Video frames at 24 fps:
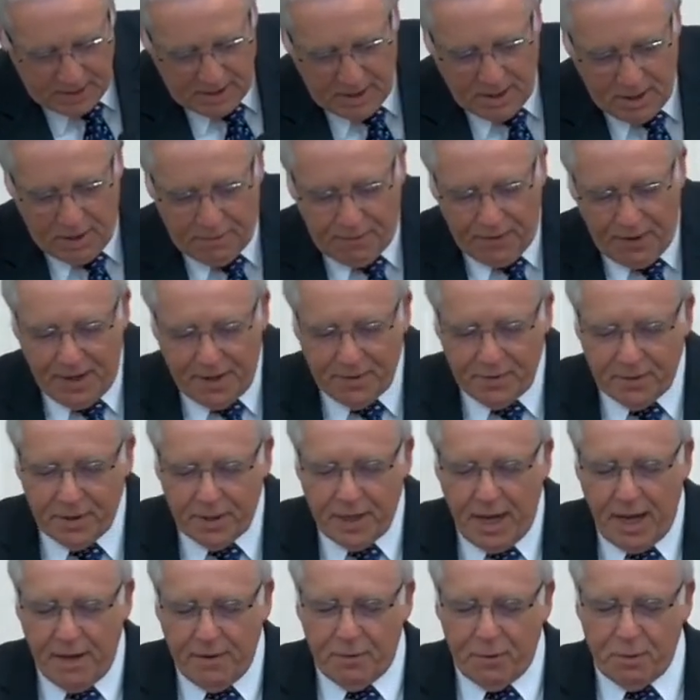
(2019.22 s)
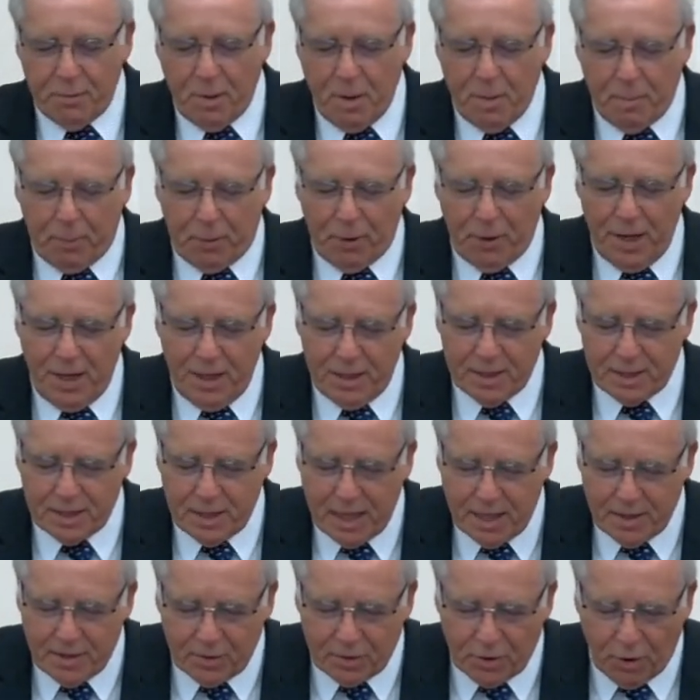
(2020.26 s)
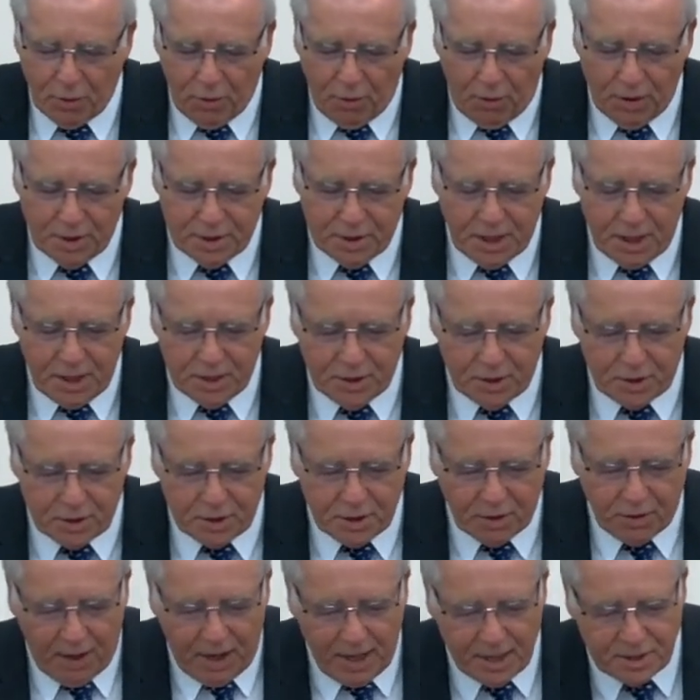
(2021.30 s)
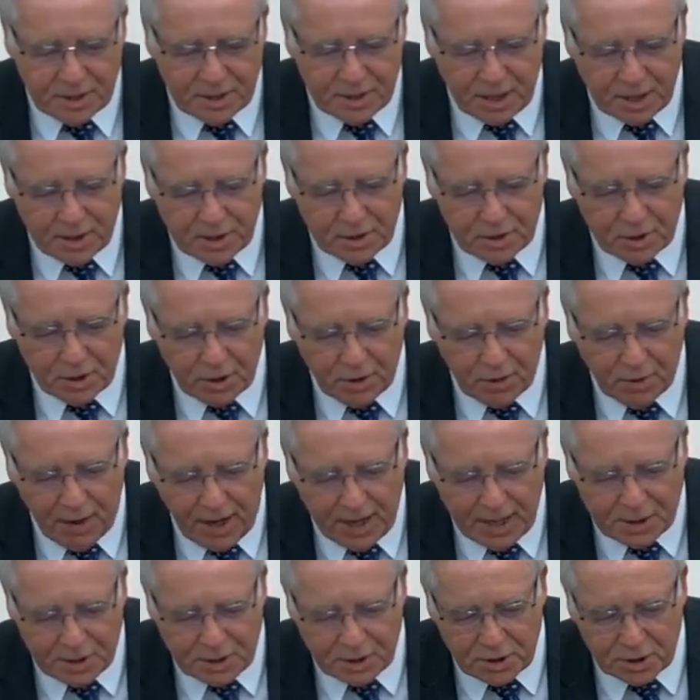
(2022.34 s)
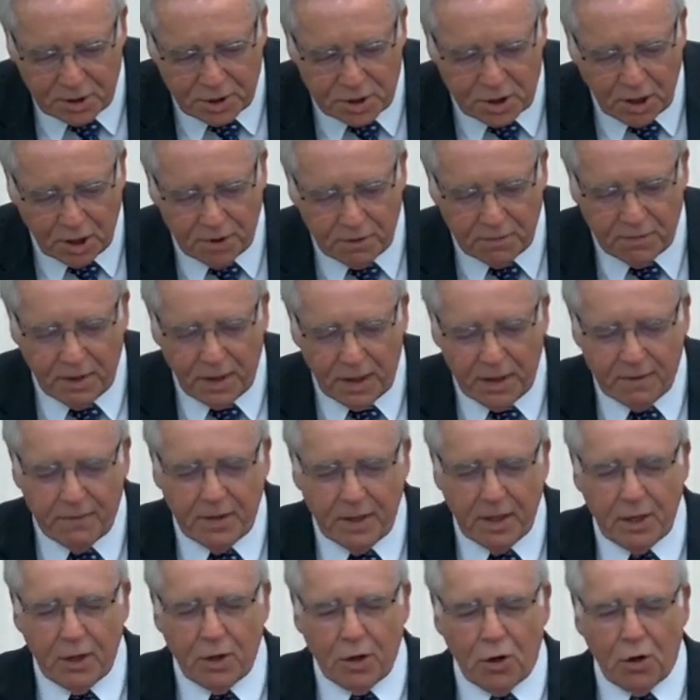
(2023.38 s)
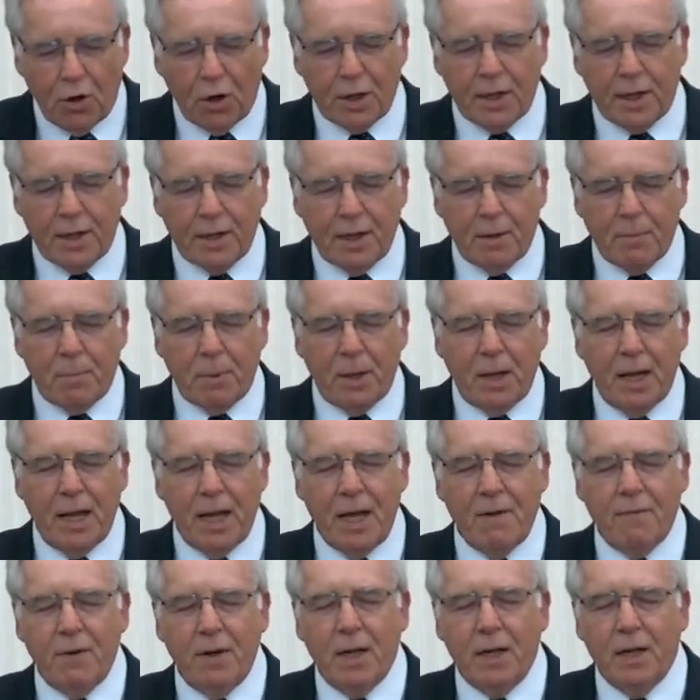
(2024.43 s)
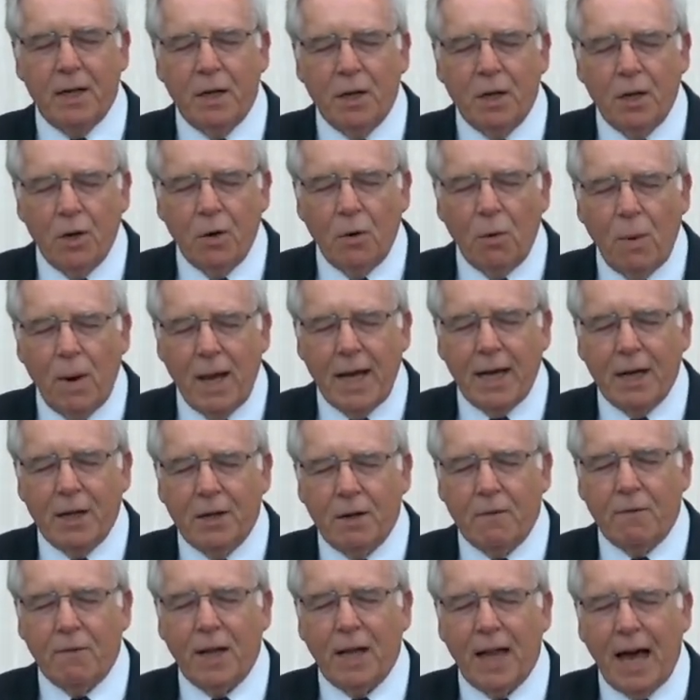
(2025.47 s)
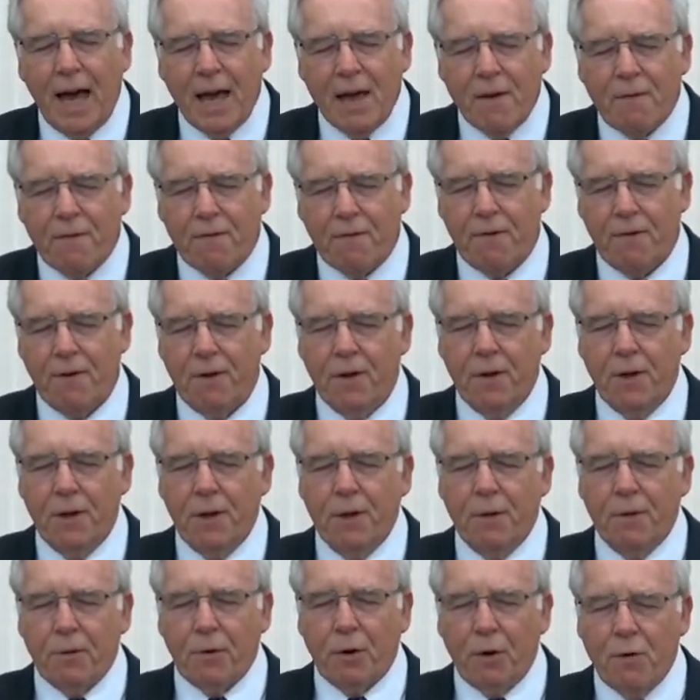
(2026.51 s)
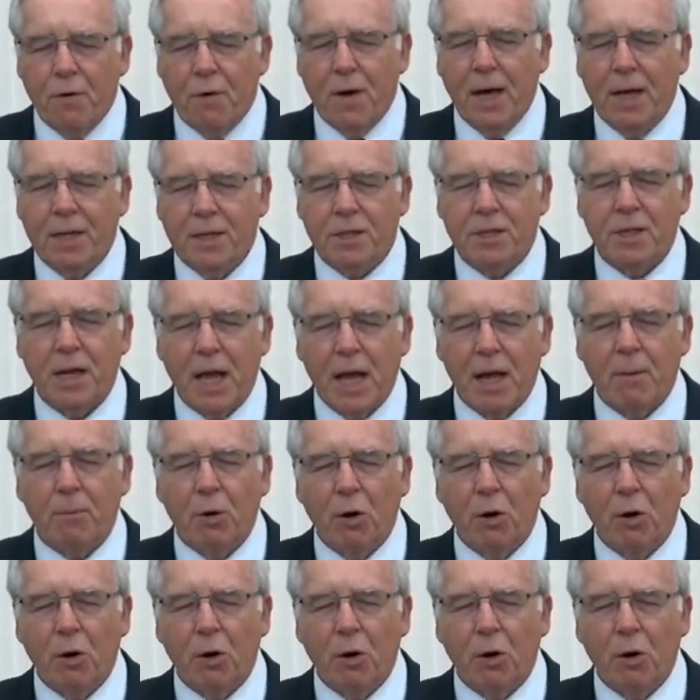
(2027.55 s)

Our Father in heaven, we praise thee that the Lord Jesus Christ is the Christ, the Son of the living God, and that believing we can have life through his name.